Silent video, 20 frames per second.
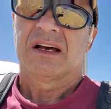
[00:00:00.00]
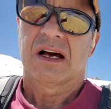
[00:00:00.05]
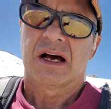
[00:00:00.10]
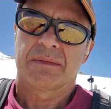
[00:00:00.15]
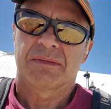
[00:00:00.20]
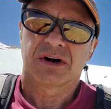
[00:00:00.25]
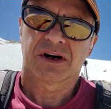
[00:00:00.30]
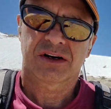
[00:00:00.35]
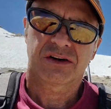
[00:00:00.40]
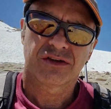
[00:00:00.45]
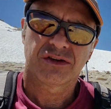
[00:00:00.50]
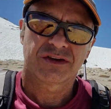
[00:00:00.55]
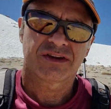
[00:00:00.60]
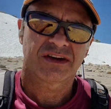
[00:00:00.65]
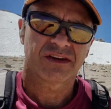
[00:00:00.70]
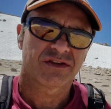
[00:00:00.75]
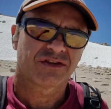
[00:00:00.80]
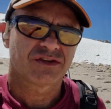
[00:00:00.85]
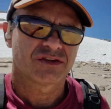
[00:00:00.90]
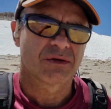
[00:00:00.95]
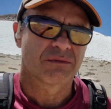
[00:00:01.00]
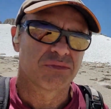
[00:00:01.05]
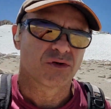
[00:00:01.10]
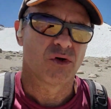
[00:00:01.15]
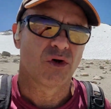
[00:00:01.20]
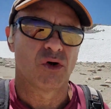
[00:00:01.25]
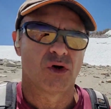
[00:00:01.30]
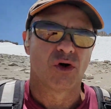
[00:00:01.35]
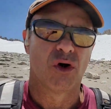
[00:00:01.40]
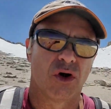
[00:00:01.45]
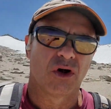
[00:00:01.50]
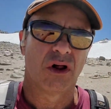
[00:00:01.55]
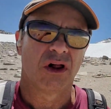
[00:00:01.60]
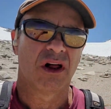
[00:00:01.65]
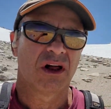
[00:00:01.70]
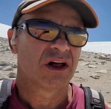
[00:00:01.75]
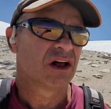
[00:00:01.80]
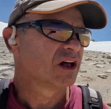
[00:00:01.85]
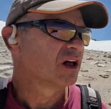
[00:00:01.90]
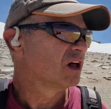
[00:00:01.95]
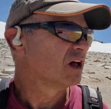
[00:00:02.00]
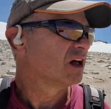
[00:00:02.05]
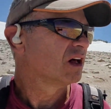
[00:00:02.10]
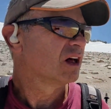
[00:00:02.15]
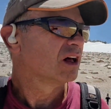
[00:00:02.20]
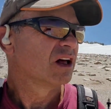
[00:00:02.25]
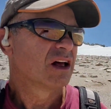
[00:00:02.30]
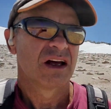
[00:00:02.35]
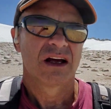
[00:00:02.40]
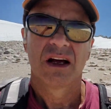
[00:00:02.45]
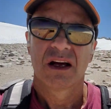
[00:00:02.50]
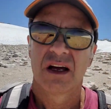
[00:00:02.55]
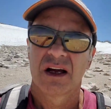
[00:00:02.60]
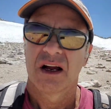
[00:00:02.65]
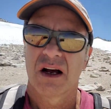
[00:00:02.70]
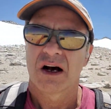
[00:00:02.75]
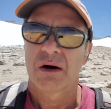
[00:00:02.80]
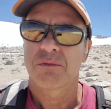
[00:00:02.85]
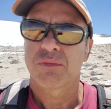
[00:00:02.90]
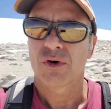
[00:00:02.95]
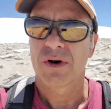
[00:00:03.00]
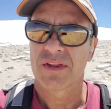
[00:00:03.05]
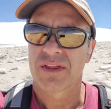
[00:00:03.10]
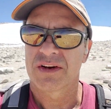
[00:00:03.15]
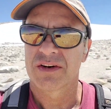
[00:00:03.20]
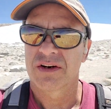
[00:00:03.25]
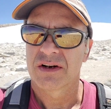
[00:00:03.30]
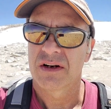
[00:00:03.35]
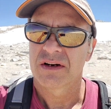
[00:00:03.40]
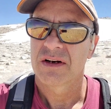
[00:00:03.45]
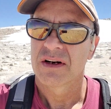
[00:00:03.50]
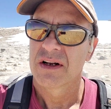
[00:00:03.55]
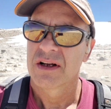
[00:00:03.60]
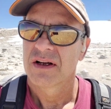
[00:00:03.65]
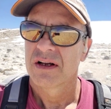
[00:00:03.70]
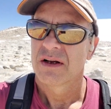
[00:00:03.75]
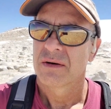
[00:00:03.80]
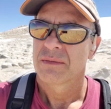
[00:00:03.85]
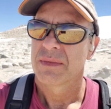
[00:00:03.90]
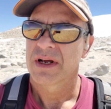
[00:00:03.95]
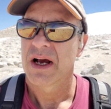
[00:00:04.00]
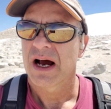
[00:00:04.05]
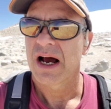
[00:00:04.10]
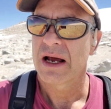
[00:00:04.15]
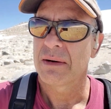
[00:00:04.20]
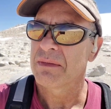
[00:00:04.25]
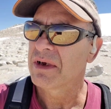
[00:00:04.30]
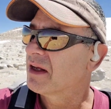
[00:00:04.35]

I'm cruising through the bowl. I'll point behind